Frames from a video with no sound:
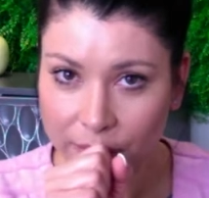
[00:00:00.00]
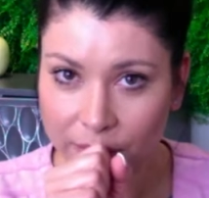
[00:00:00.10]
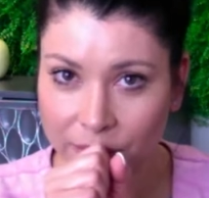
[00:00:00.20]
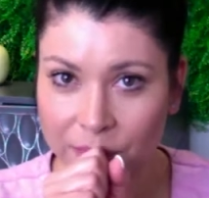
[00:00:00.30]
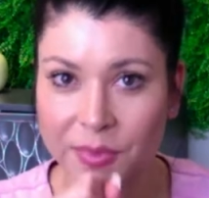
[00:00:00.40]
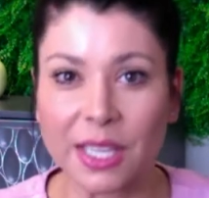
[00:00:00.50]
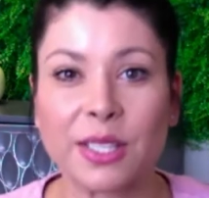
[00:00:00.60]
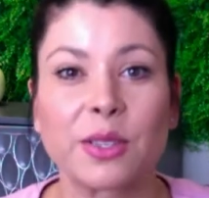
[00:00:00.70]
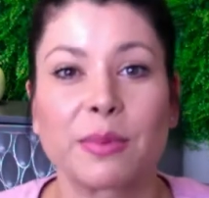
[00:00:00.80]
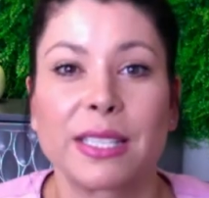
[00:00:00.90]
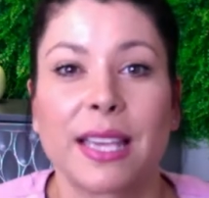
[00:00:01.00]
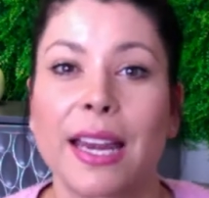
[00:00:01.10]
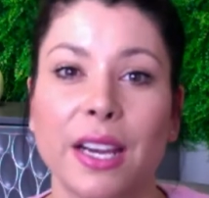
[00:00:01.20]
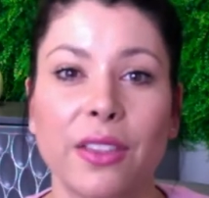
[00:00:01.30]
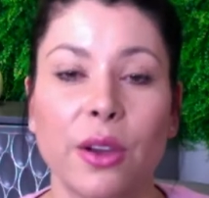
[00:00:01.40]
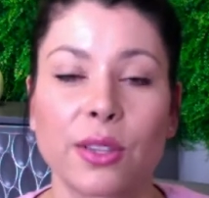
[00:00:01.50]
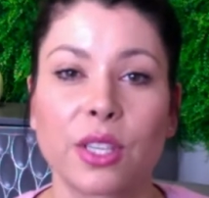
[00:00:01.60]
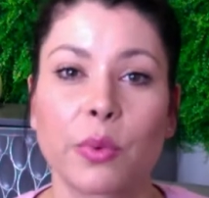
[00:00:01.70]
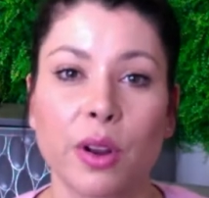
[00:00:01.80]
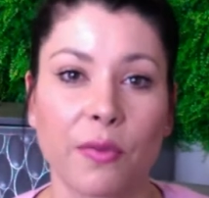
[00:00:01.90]
to any of those,
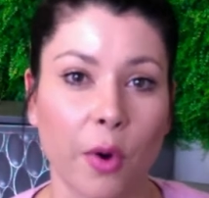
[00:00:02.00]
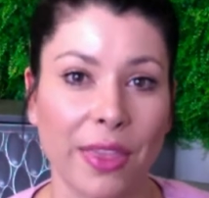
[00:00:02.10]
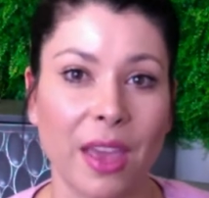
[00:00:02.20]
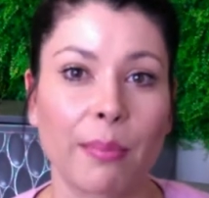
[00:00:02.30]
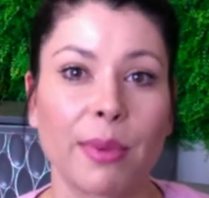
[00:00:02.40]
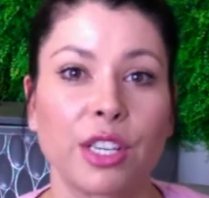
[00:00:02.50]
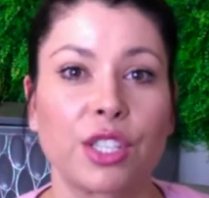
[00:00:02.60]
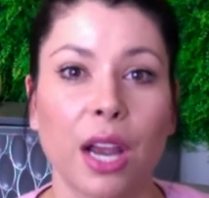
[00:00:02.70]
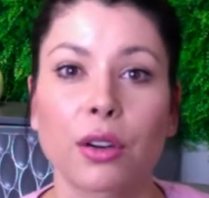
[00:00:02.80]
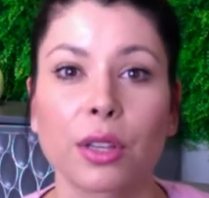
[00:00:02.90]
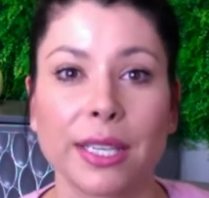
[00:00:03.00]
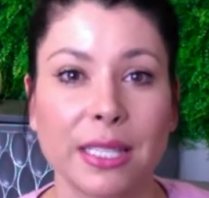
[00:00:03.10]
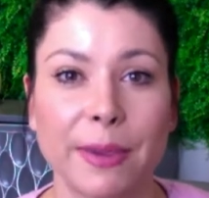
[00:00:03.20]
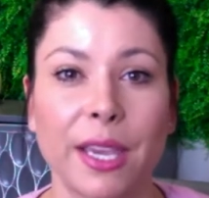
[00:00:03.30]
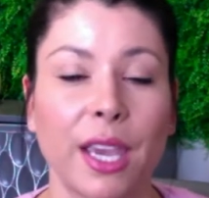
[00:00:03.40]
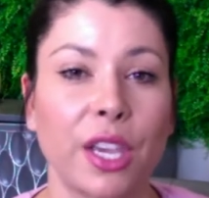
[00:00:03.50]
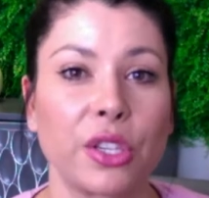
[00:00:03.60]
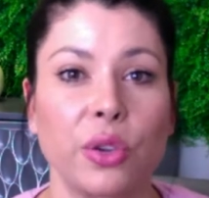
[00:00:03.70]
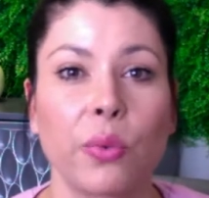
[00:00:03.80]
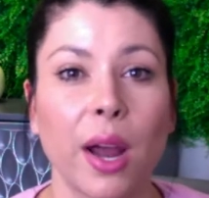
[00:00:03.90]
you would avoid them. But generally speaking,
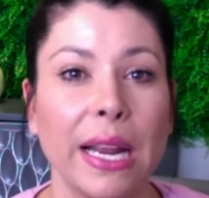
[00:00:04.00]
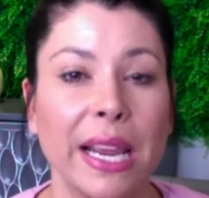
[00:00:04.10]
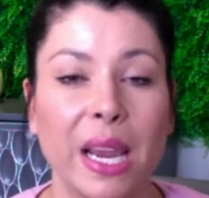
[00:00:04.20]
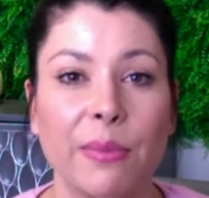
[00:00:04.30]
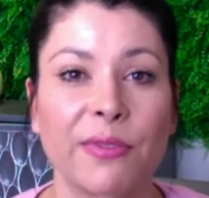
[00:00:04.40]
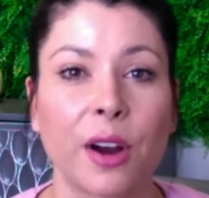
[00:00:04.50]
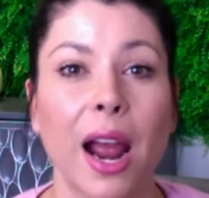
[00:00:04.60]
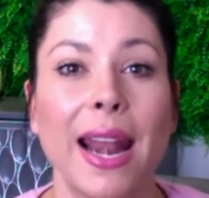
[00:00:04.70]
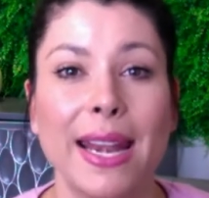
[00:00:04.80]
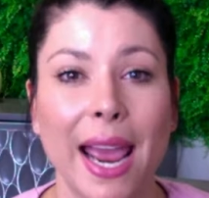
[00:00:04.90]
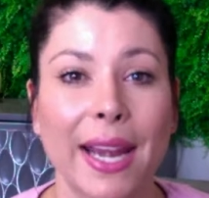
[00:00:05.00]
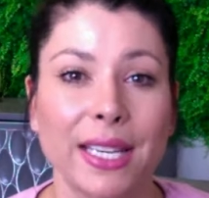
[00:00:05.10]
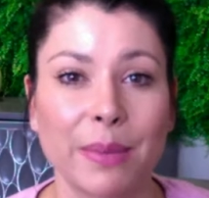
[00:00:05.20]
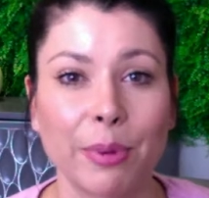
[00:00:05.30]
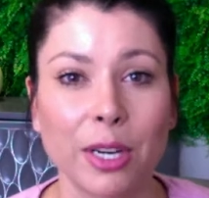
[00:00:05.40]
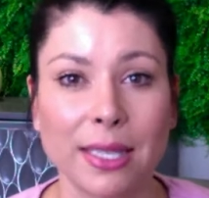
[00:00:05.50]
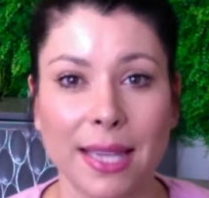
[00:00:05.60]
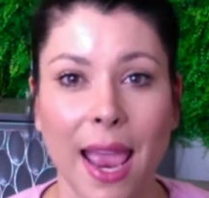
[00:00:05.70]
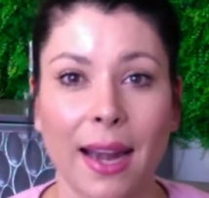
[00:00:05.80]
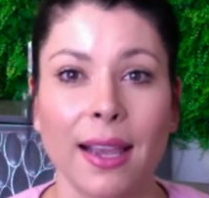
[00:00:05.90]
you want to aim for a 90%
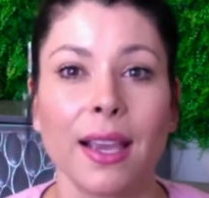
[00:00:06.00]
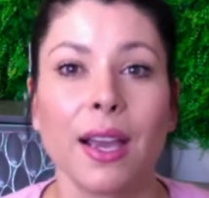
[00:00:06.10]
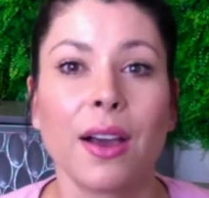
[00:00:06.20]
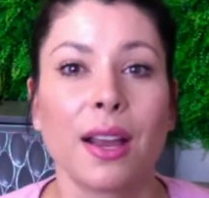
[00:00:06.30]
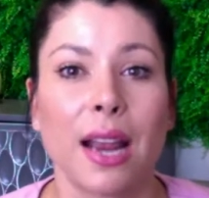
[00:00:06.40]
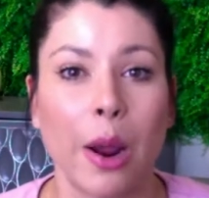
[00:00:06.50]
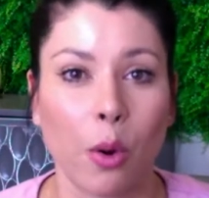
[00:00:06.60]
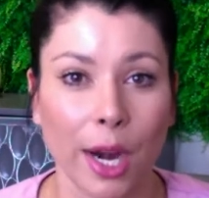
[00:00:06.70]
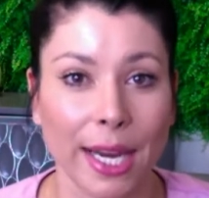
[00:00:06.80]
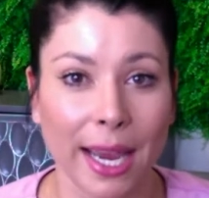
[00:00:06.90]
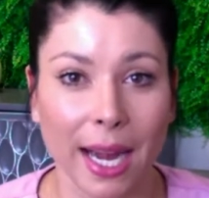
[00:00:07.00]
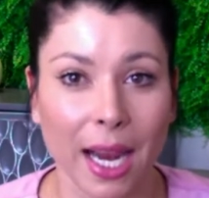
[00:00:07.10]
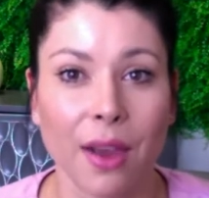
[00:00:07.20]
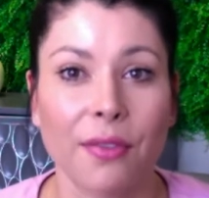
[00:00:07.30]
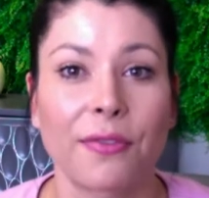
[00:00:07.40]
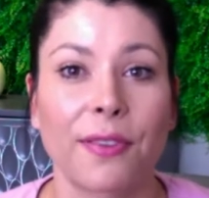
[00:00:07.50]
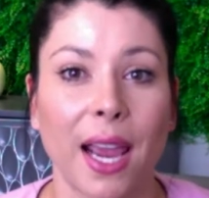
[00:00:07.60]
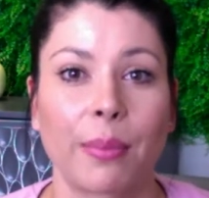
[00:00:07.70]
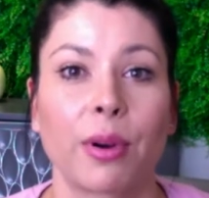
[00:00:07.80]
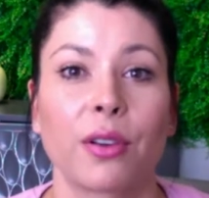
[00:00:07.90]
organic
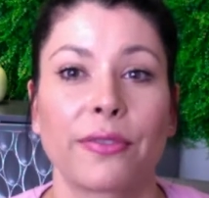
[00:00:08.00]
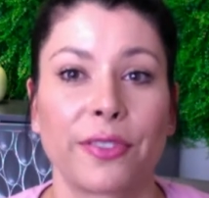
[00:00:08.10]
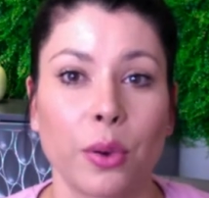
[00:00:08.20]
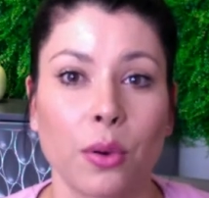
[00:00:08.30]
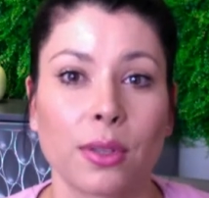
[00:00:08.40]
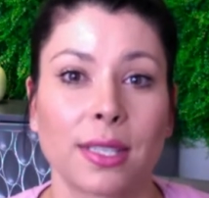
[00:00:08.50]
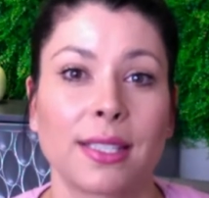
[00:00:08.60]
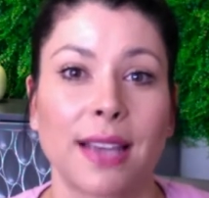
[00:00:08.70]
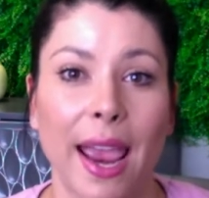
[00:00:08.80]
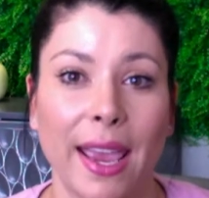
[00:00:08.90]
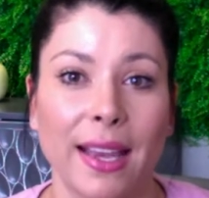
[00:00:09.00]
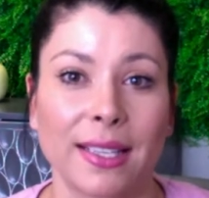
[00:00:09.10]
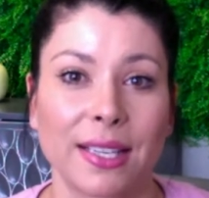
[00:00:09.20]
fiber fueled diet.